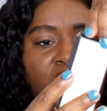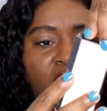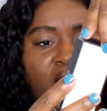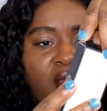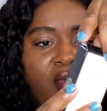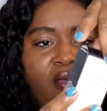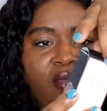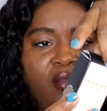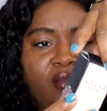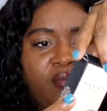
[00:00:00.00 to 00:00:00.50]

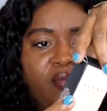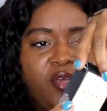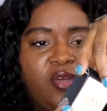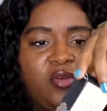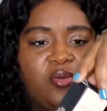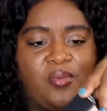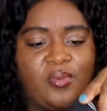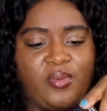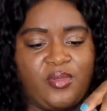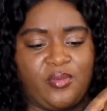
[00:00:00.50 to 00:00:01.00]
Let me
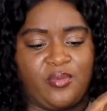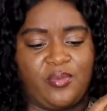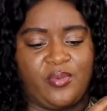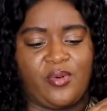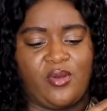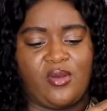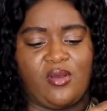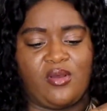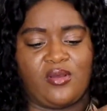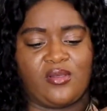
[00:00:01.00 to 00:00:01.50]
open the
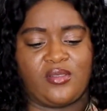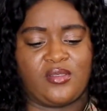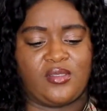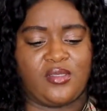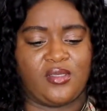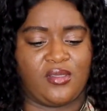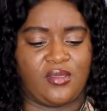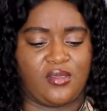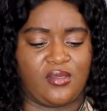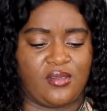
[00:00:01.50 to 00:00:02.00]

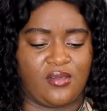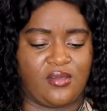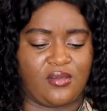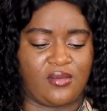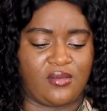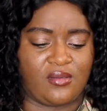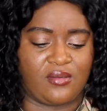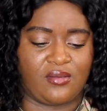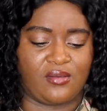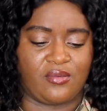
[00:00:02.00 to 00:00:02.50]
box
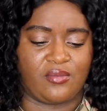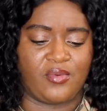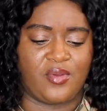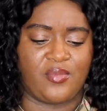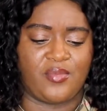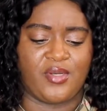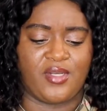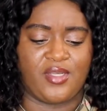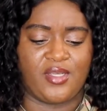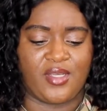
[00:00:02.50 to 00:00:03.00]

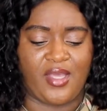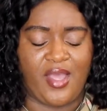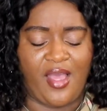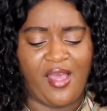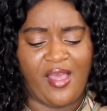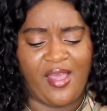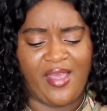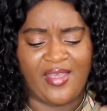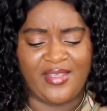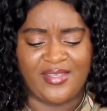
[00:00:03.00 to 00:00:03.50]
one minute
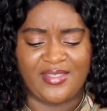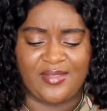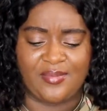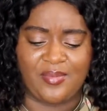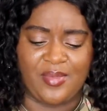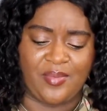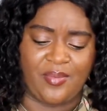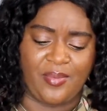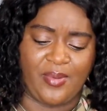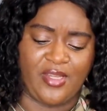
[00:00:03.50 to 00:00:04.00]
guys
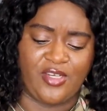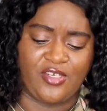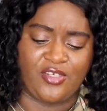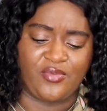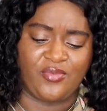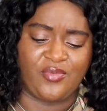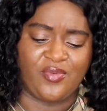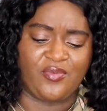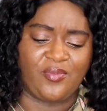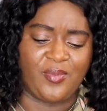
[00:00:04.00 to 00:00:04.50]
be
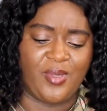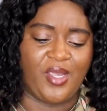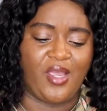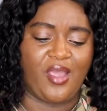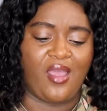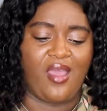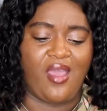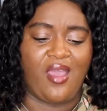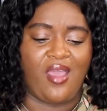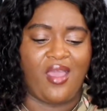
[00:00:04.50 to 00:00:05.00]
patient with me
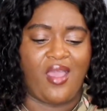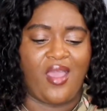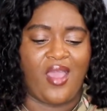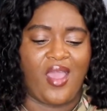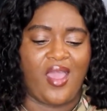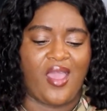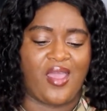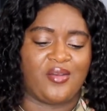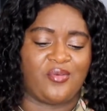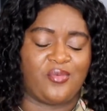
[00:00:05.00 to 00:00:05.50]

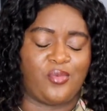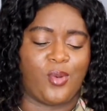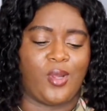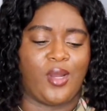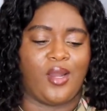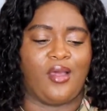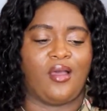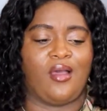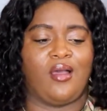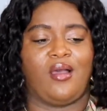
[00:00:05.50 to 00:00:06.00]
and
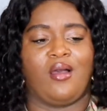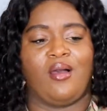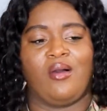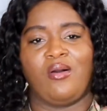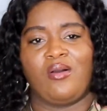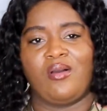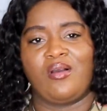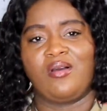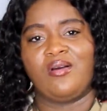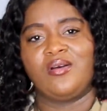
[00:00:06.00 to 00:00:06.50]
voila
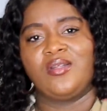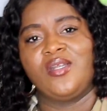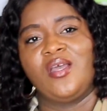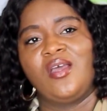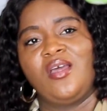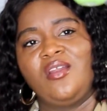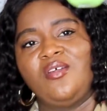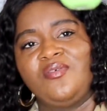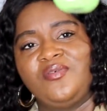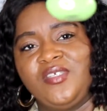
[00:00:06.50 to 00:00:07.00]
oh god
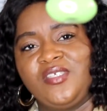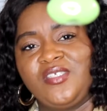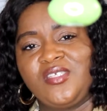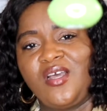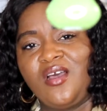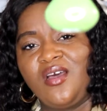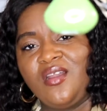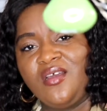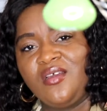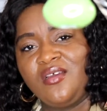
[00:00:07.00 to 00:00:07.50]
i love this
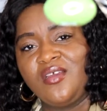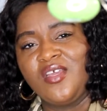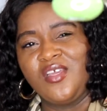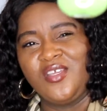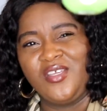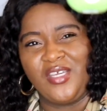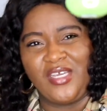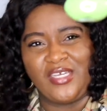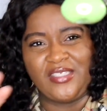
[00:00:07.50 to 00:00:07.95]
color you